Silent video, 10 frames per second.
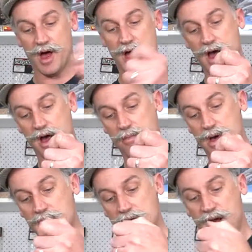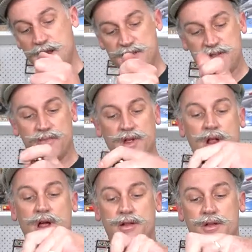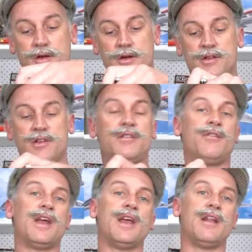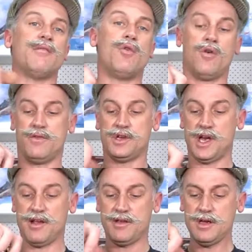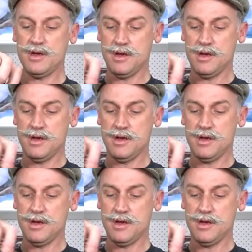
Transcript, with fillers: um, and that's something I like to do just so I can get at more of the chassis